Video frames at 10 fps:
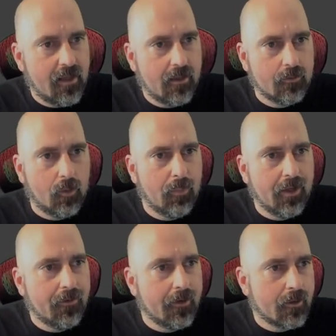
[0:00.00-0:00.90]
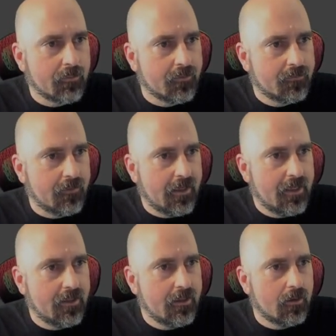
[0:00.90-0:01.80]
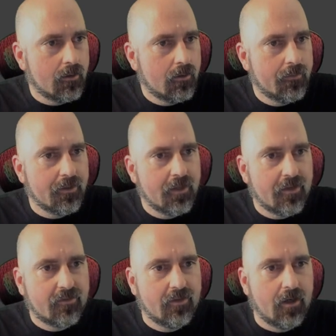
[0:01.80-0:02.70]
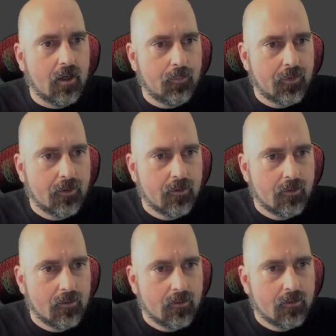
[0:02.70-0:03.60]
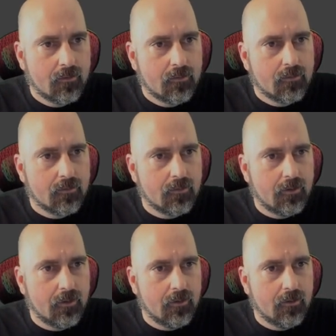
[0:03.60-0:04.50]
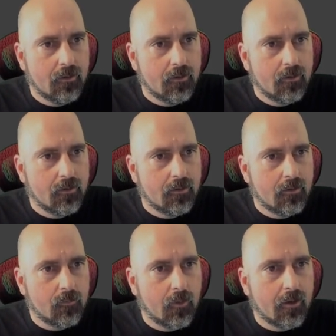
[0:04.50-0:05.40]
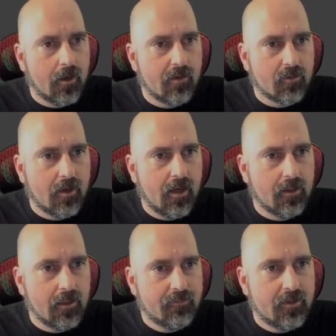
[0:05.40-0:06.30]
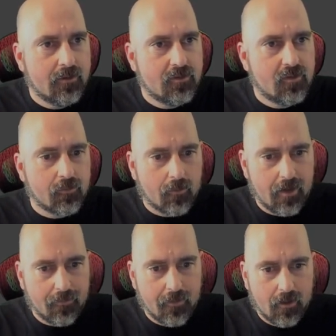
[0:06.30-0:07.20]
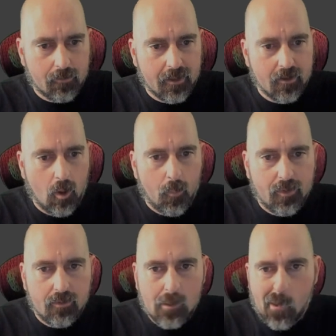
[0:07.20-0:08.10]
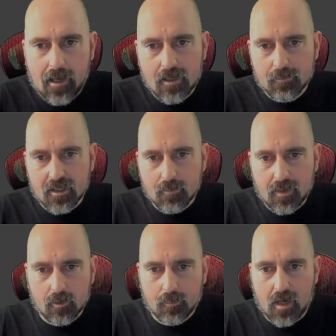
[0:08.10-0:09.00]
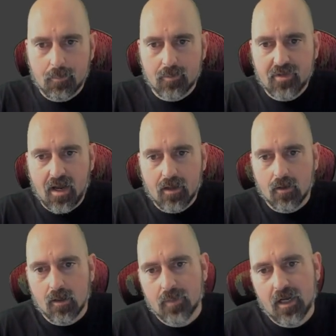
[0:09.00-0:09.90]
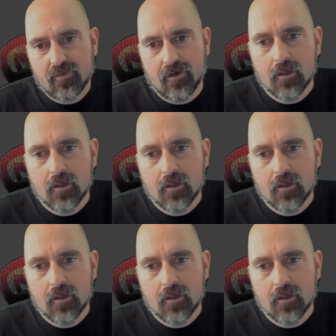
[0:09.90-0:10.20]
hit that little button there. I'm going to find it on the desktop. And wherever I left it, which is right there, I'm going to hit open. And I'm going to get my little pop-up dialog